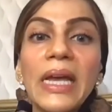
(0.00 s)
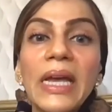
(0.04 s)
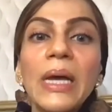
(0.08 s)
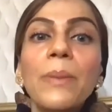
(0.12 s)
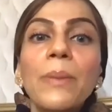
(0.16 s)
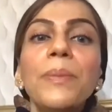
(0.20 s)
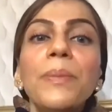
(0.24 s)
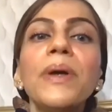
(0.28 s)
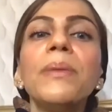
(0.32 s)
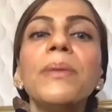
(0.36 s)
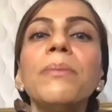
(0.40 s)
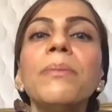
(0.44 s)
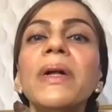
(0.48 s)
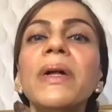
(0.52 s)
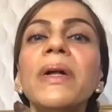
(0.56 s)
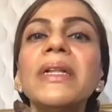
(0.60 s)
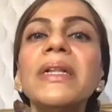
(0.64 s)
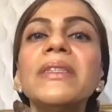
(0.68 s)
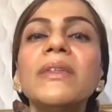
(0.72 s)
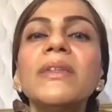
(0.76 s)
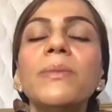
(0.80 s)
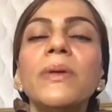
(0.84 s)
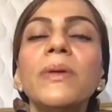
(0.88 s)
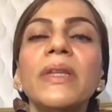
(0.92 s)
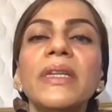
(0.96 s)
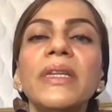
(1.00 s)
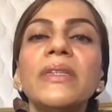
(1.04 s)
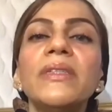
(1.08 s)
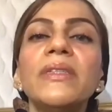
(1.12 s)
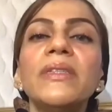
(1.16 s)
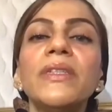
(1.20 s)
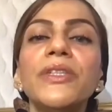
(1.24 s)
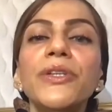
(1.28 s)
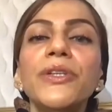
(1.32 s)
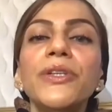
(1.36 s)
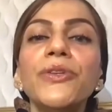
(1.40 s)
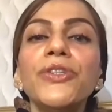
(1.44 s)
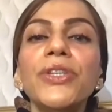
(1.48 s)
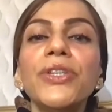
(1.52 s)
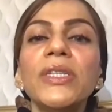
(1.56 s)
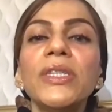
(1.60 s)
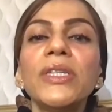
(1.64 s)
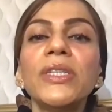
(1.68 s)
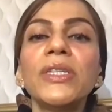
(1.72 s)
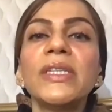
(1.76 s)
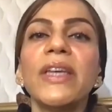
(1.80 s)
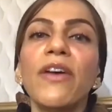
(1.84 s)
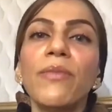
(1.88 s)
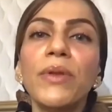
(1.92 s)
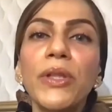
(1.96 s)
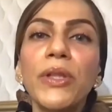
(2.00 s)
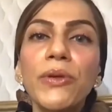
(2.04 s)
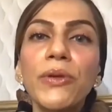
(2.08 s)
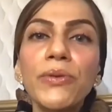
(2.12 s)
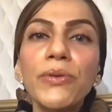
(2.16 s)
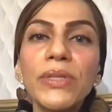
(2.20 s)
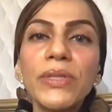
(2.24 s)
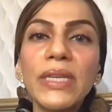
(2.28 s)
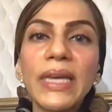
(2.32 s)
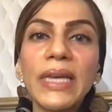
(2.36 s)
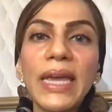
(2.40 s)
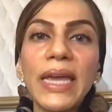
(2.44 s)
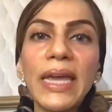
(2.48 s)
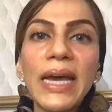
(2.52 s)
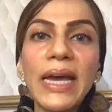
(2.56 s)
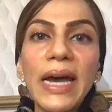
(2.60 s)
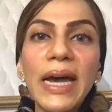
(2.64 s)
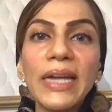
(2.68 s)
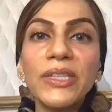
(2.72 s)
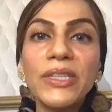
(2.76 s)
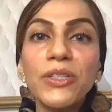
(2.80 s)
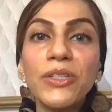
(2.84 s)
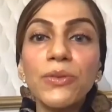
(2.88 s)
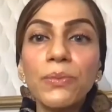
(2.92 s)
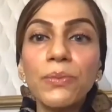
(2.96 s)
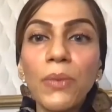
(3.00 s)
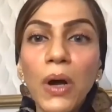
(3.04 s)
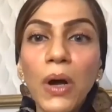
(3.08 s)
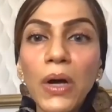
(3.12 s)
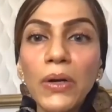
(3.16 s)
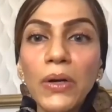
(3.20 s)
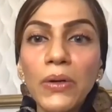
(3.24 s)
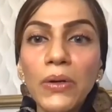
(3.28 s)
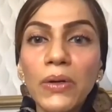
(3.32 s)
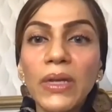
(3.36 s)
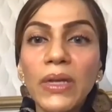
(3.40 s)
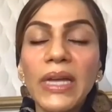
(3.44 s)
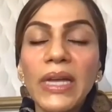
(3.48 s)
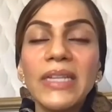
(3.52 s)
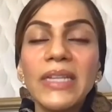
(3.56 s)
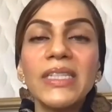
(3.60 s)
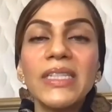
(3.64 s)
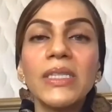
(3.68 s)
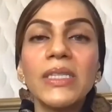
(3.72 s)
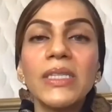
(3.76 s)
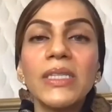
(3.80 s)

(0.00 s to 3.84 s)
But multiple institutions have been using AI to model and,